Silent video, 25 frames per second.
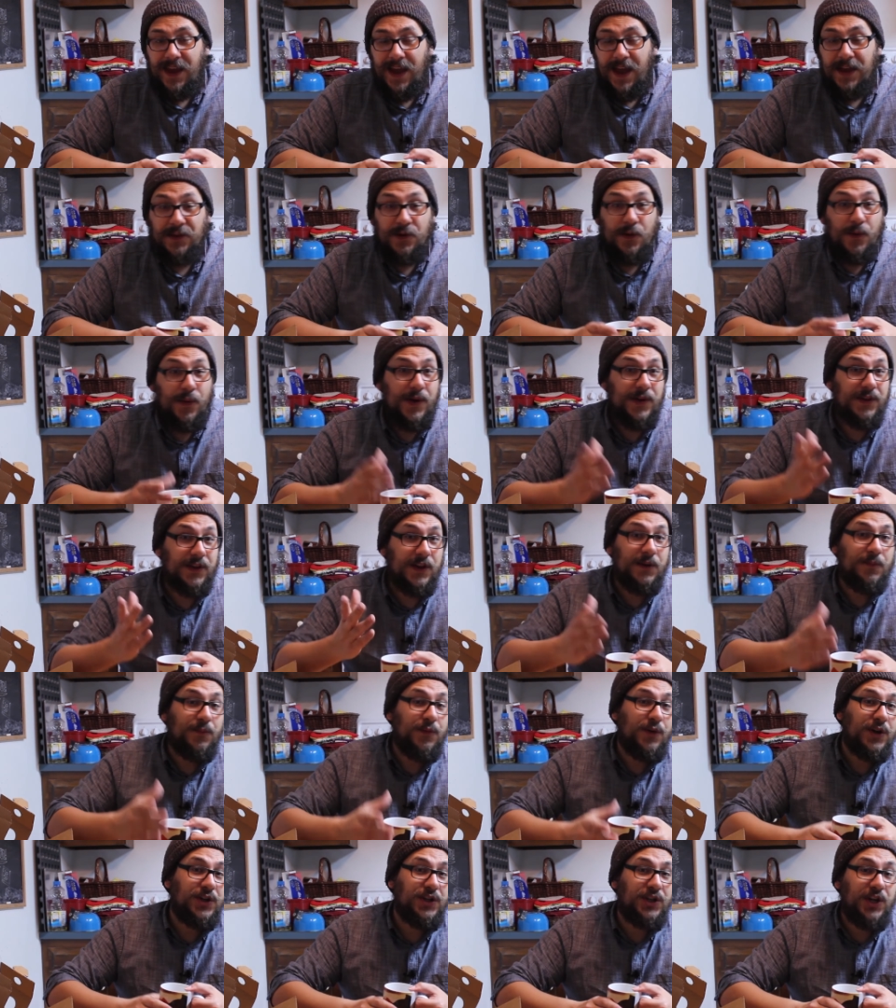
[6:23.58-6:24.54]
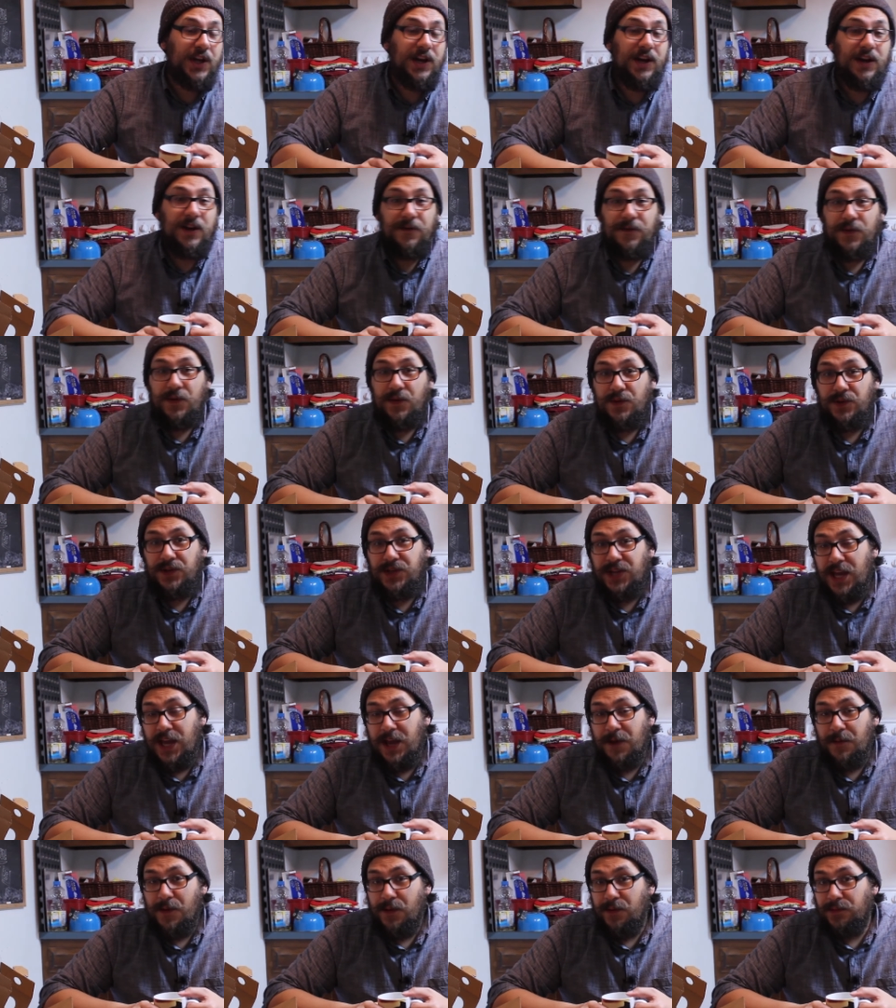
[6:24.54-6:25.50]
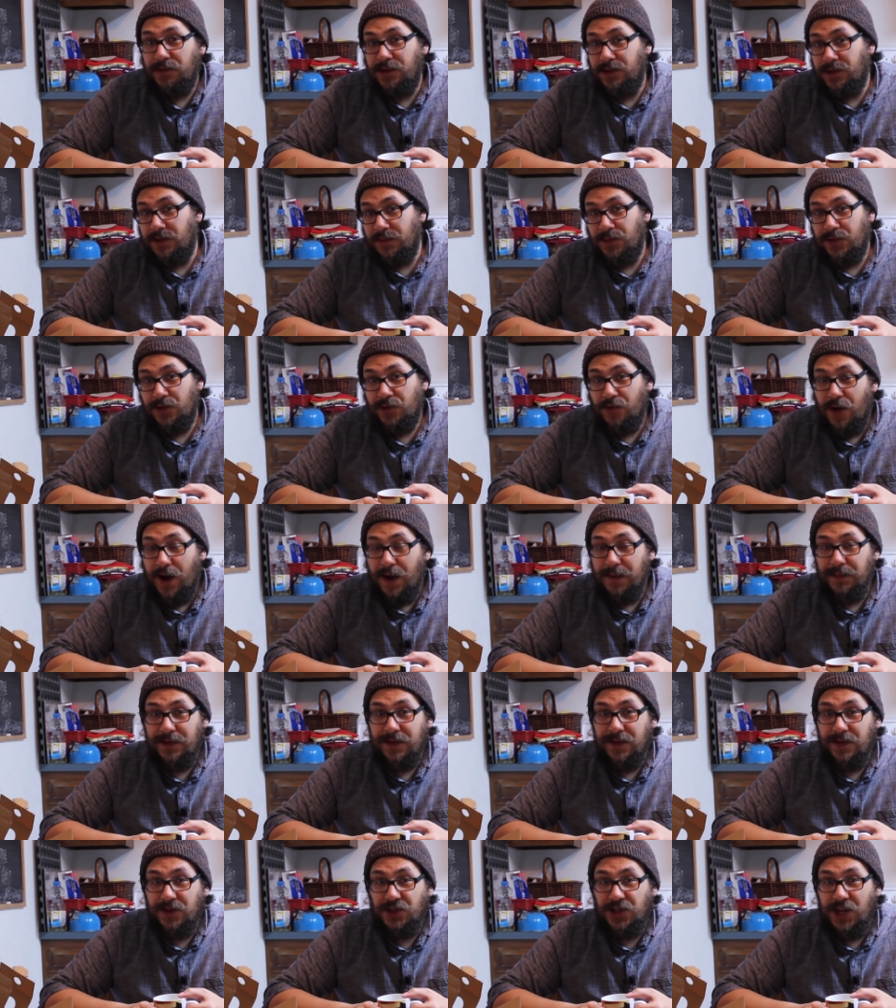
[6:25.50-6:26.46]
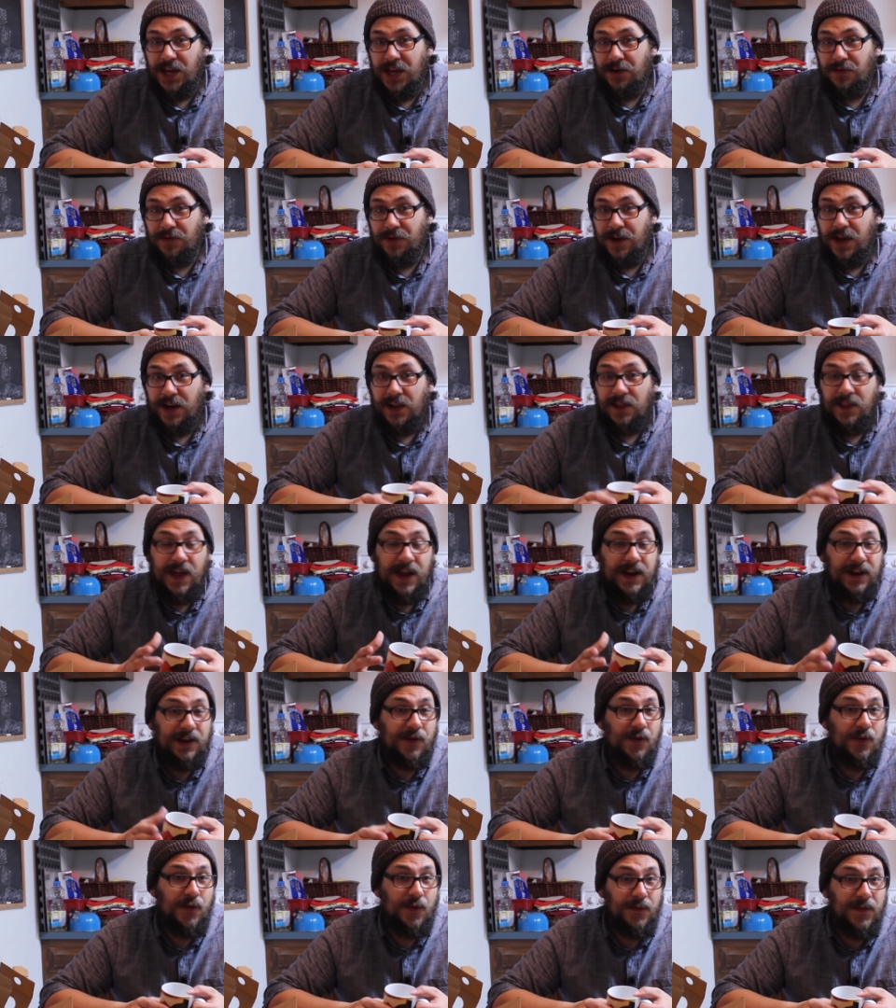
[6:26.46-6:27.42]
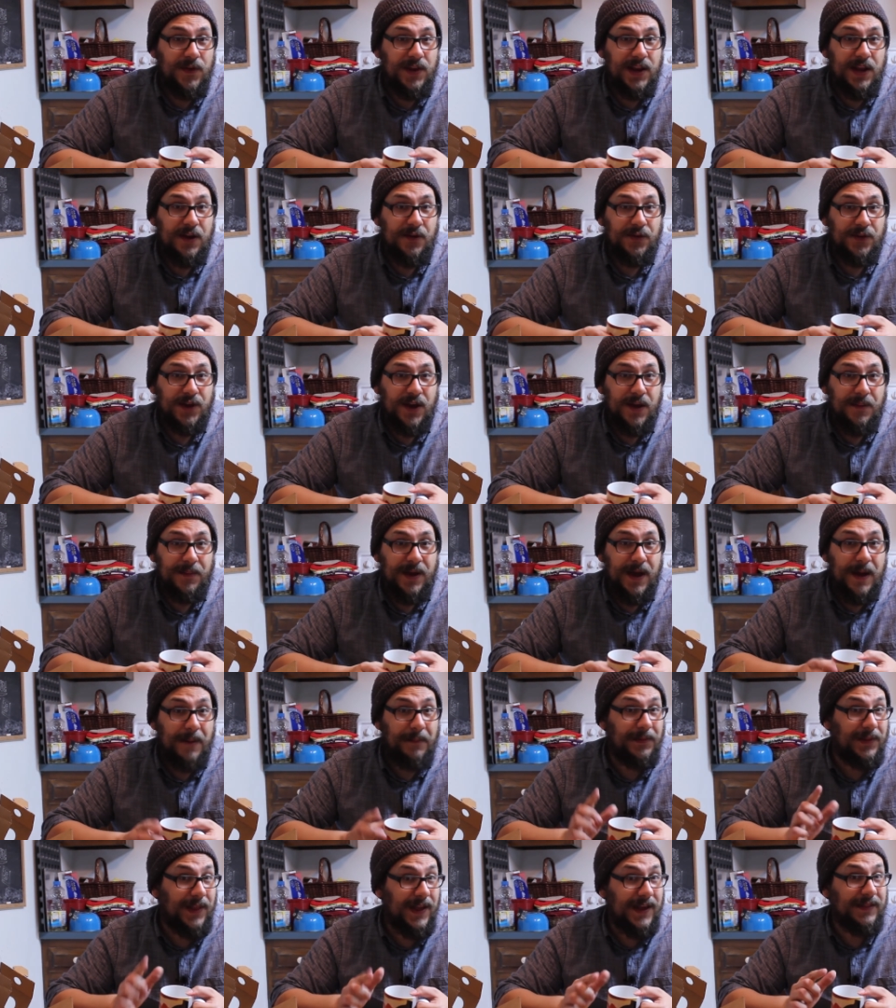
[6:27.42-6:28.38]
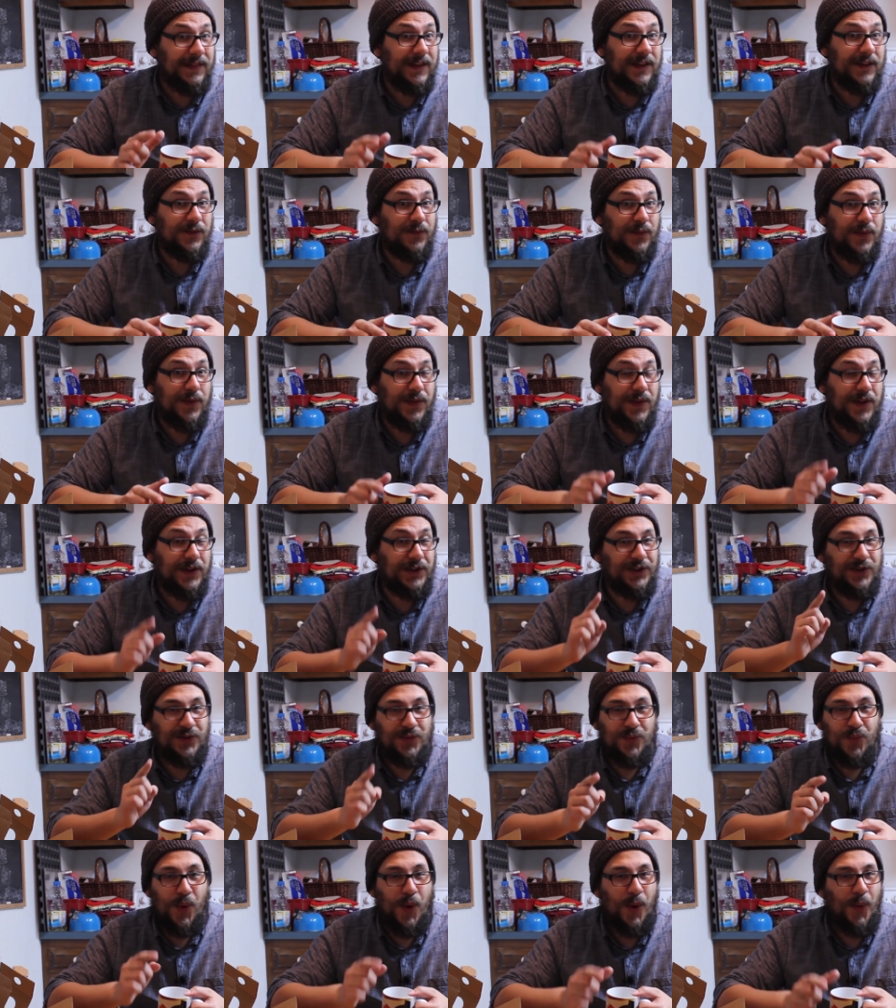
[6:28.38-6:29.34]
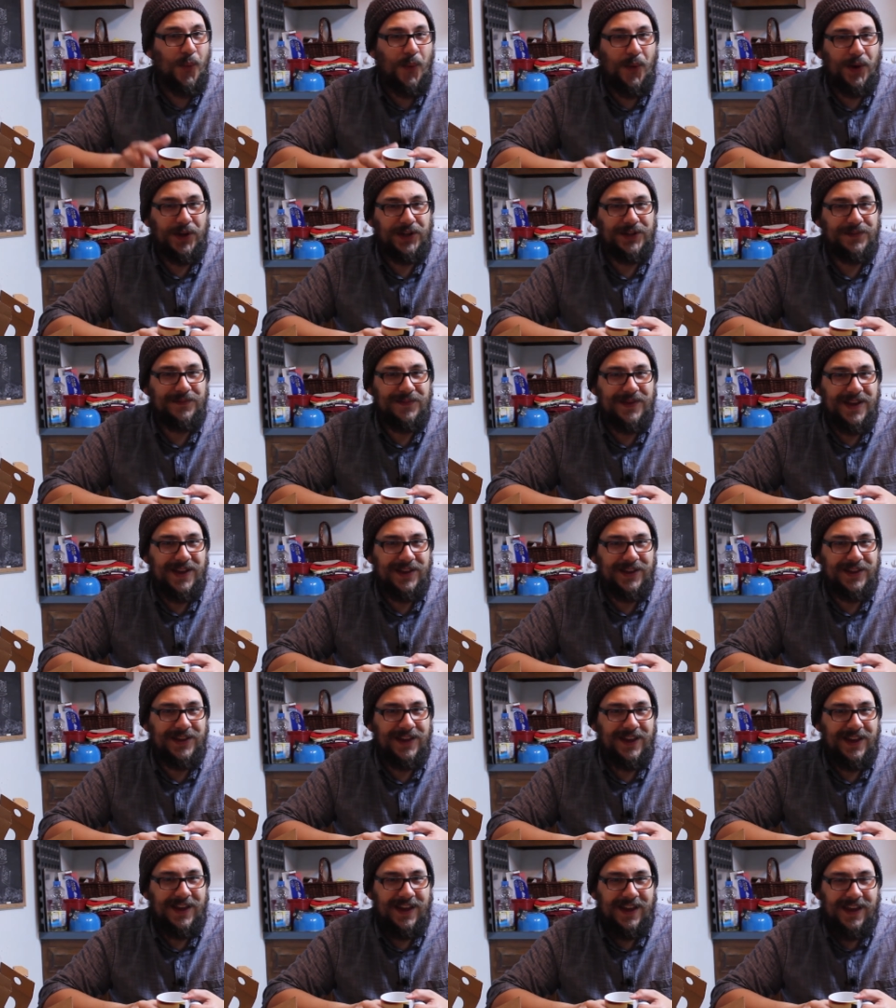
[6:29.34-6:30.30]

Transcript: As always, I'd appreciate it if you would take a moment to subscribe to this channel. Got a lot of cool videos coming up like this one that you won't want to miss.